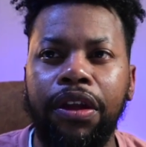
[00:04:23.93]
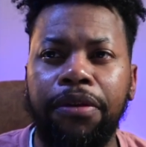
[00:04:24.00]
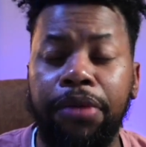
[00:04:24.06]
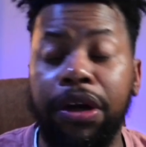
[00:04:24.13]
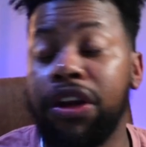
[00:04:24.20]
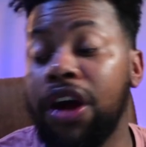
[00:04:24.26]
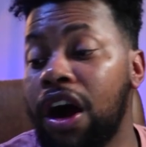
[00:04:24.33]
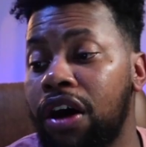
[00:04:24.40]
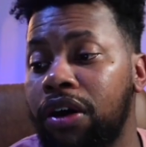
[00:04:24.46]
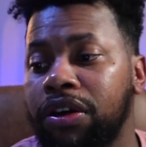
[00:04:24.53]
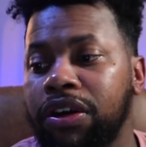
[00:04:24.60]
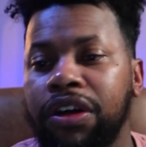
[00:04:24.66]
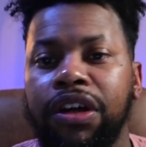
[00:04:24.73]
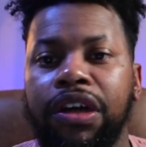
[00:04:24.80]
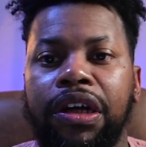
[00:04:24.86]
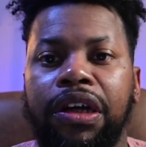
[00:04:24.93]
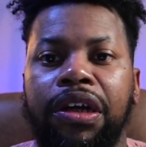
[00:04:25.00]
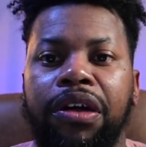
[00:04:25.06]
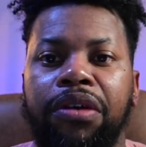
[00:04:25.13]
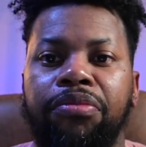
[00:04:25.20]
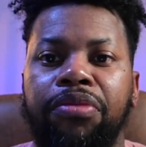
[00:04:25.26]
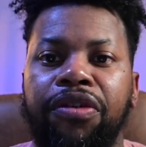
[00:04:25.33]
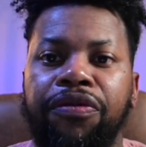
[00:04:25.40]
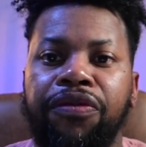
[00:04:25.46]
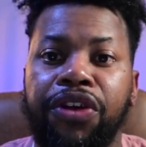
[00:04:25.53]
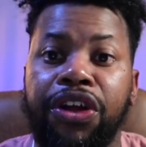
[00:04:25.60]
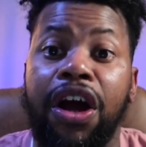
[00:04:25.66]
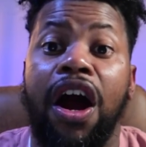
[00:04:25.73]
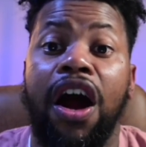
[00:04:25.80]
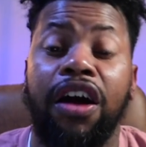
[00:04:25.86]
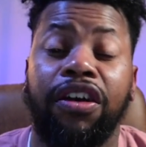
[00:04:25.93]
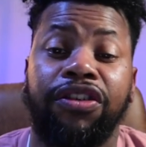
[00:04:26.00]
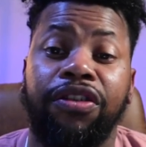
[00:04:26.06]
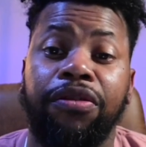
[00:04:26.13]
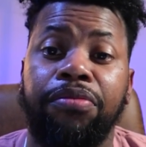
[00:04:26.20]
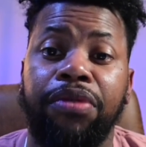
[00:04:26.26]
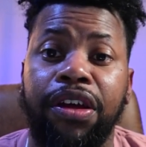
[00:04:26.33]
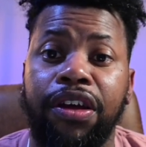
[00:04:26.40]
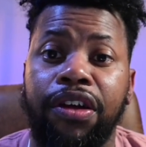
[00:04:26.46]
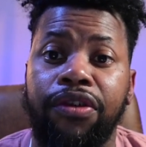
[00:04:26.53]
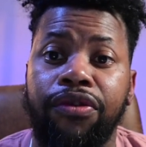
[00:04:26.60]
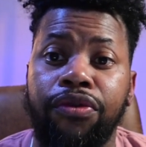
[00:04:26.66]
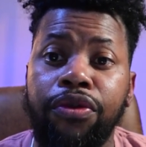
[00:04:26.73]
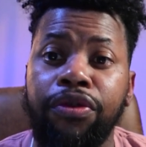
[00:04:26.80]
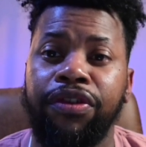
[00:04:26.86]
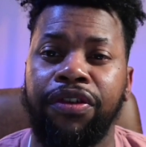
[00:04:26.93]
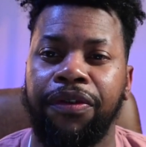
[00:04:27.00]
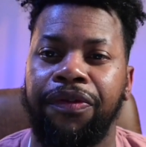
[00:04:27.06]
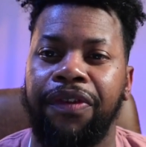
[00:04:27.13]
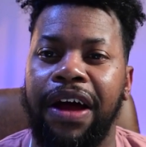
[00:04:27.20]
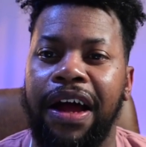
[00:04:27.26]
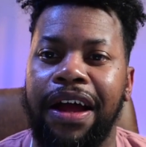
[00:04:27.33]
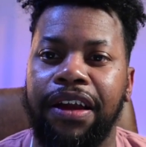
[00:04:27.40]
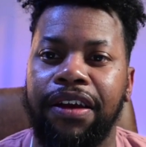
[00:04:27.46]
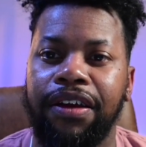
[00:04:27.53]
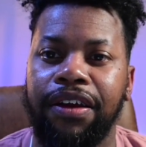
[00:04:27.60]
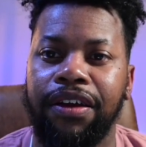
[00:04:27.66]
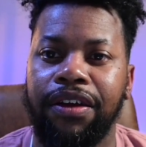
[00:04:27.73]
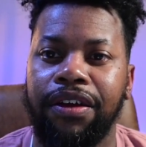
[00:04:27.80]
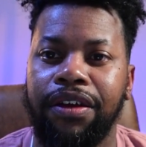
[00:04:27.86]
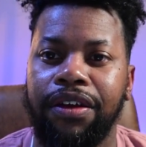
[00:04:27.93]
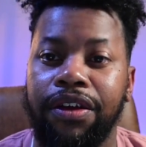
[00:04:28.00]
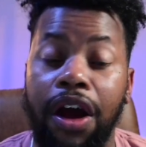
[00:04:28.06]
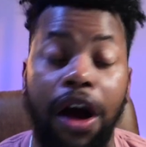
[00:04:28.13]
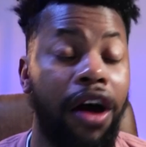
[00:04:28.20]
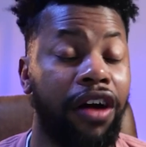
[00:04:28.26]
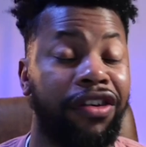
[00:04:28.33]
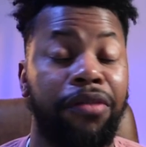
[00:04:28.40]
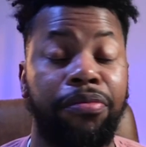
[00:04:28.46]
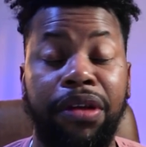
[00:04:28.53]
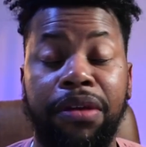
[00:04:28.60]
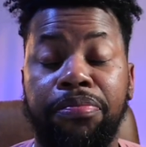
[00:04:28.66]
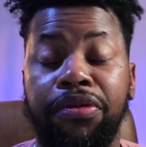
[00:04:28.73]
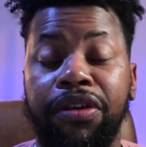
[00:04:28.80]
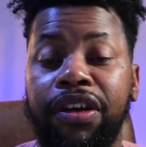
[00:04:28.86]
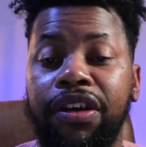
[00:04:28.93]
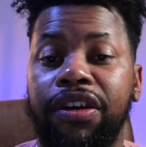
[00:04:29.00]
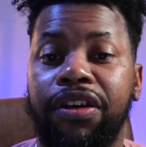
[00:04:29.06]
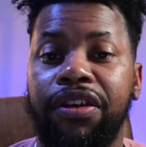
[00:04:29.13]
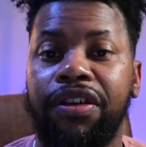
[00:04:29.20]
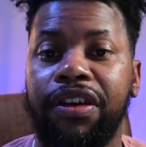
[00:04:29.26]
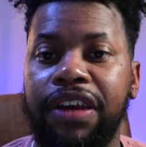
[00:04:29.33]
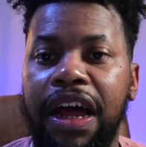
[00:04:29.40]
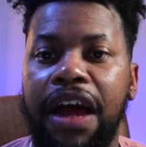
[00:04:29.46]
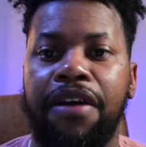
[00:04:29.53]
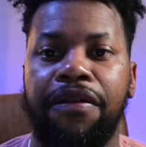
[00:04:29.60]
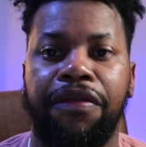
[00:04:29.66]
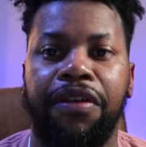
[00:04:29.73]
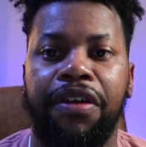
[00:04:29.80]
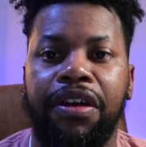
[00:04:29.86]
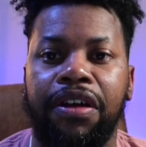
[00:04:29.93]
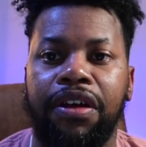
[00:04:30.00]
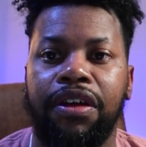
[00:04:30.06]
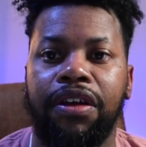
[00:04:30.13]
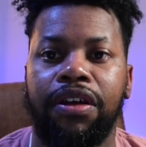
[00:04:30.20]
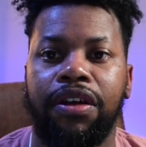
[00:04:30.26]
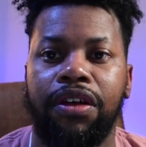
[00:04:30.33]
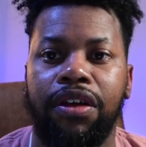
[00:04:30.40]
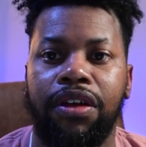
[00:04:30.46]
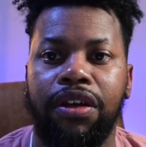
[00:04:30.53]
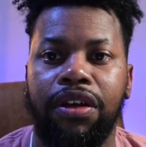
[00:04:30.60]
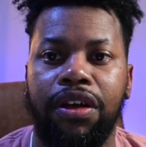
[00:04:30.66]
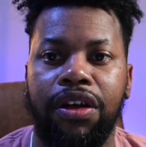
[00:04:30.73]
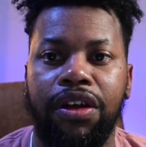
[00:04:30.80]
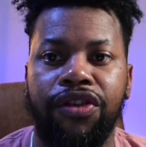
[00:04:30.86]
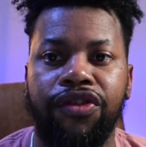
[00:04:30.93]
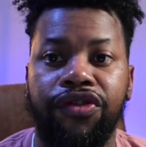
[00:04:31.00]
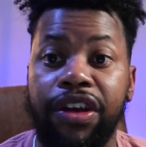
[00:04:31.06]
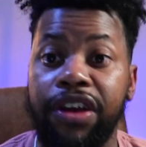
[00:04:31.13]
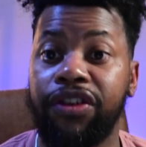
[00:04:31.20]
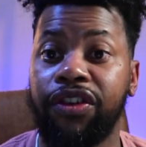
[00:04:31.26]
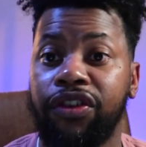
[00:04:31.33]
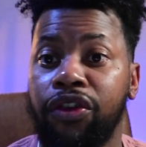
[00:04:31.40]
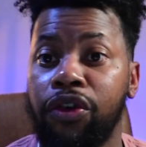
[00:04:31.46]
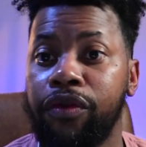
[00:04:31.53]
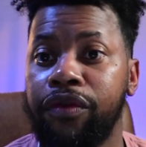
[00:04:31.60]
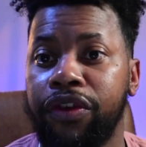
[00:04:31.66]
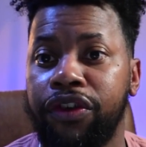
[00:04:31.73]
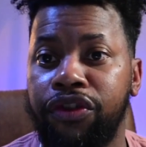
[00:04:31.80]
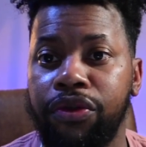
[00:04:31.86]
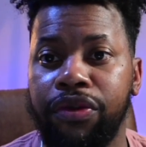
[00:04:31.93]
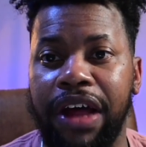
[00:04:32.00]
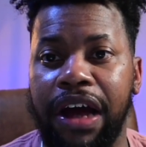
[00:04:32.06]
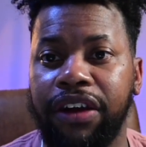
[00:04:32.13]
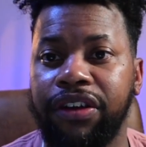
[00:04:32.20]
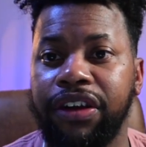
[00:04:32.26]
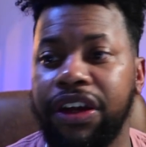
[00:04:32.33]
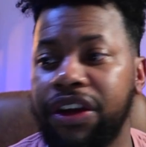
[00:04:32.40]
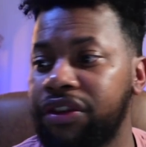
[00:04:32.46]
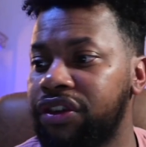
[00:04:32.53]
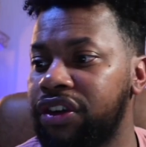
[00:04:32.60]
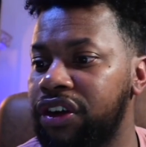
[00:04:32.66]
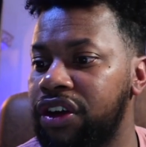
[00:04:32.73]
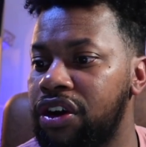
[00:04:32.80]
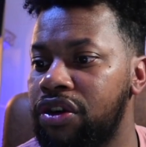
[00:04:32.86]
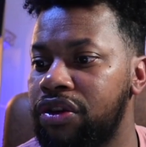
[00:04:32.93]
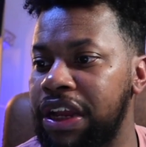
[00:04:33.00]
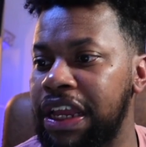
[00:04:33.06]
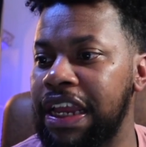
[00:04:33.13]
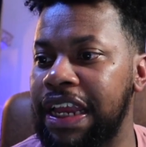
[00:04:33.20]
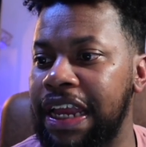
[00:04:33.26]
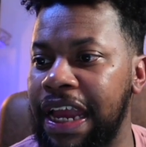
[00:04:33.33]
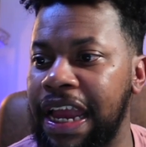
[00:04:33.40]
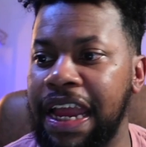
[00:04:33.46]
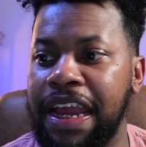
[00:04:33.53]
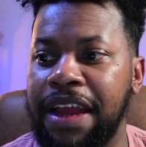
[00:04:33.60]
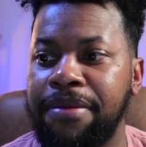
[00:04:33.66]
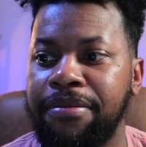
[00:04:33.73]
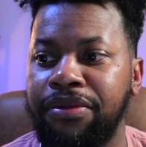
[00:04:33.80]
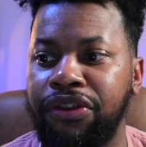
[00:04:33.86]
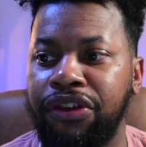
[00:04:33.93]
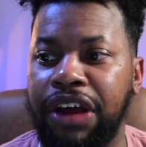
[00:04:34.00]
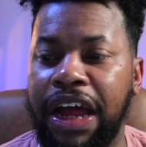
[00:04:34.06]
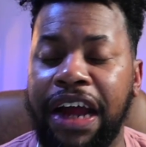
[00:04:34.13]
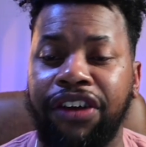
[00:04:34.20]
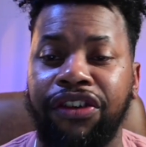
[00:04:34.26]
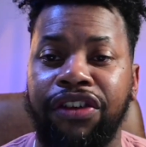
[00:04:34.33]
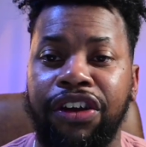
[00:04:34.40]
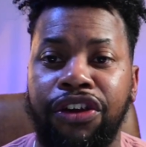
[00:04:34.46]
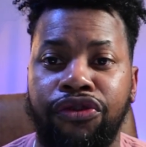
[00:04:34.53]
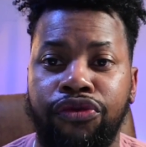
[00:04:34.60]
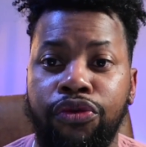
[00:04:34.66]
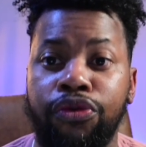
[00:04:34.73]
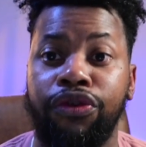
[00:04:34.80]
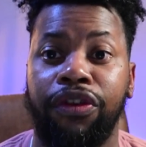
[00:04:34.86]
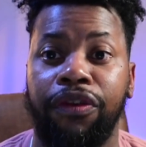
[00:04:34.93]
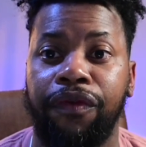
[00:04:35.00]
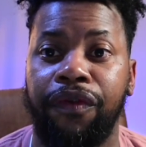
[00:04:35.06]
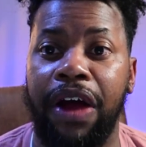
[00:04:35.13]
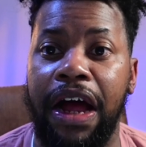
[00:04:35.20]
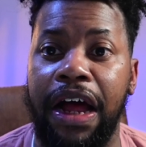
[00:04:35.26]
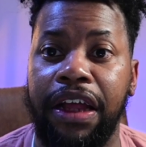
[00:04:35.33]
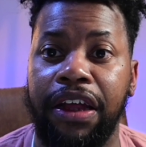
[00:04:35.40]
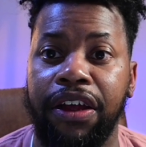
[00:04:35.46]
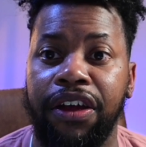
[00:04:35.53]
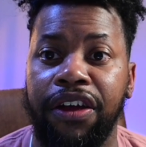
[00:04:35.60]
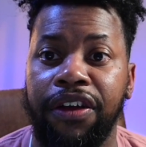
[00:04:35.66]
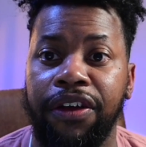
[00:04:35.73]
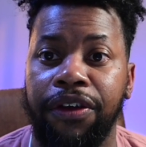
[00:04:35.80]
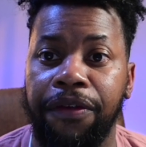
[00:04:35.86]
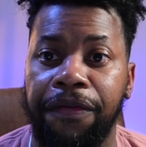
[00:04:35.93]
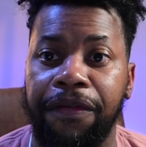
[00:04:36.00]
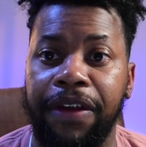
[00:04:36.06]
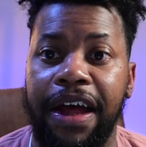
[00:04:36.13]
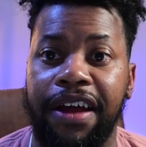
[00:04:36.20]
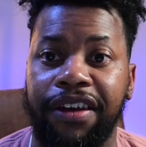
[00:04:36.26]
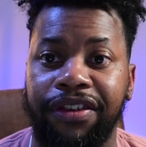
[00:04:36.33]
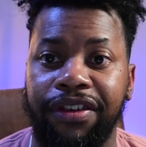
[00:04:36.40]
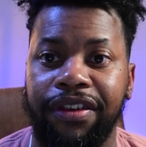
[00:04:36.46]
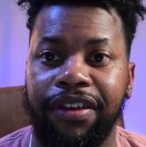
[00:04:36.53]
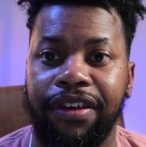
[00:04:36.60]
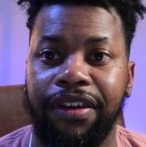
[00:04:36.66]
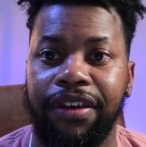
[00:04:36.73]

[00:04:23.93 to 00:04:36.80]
but no, but for your heart to be crucified, your heart to be put to death. And Jesus, over 2,000 years ago, he came to actually crucify your flesh.